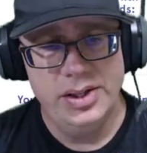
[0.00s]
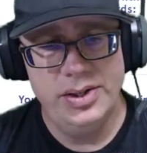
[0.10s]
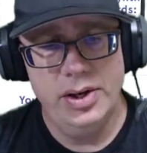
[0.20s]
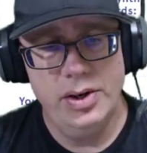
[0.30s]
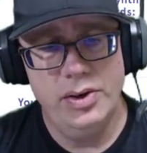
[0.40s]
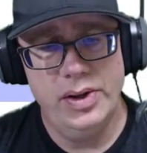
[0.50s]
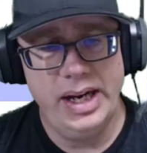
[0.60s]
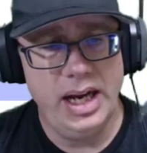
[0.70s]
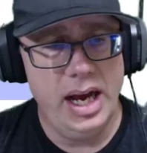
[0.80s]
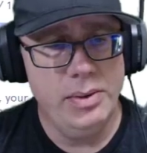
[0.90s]
So
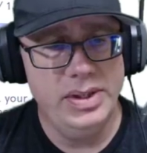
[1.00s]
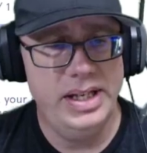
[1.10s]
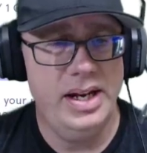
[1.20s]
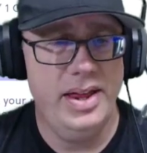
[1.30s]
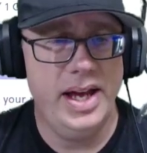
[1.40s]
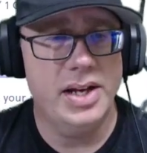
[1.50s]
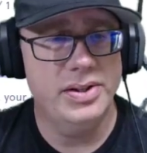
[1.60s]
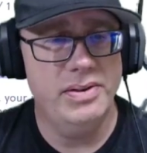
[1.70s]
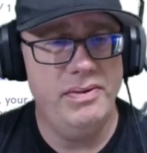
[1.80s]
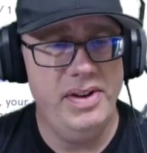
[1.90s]
like I was at
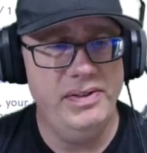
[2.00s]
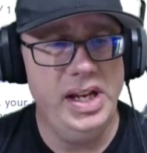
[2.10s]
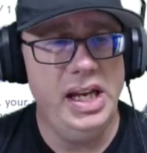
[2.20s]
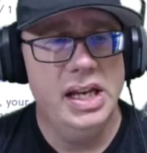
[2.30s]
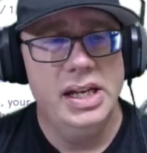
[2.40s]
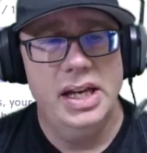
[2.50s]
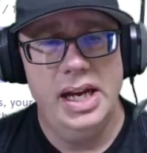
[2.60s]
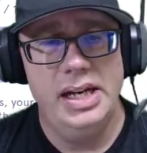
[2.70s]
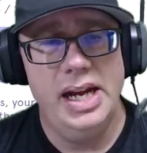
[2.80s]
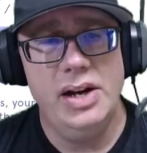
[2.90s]
1,050
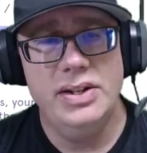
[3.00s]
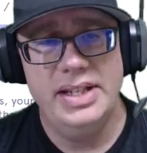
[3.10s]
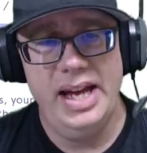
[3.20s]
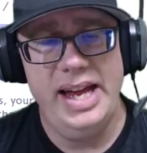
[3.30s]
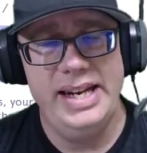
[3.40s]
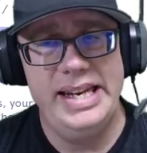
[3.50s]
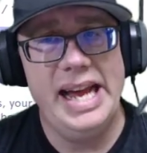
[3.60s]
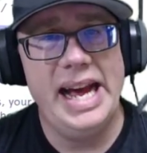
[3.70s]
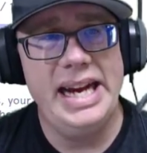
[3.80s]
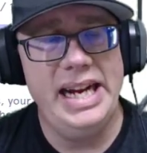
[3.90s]
and now it's at
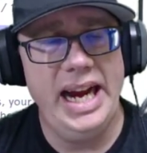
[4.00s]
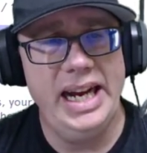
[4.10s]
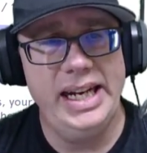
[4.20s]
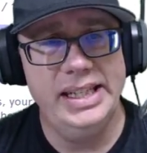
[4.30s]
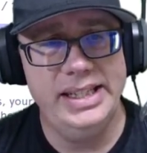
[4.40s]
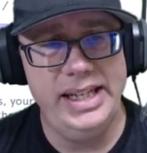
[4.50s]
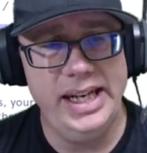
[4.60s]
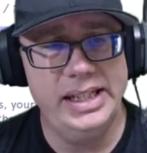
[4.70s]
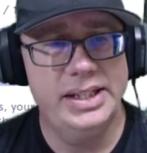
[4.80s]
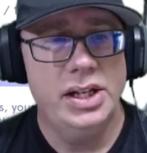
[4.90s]

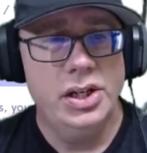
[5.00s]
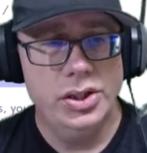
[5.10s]
986.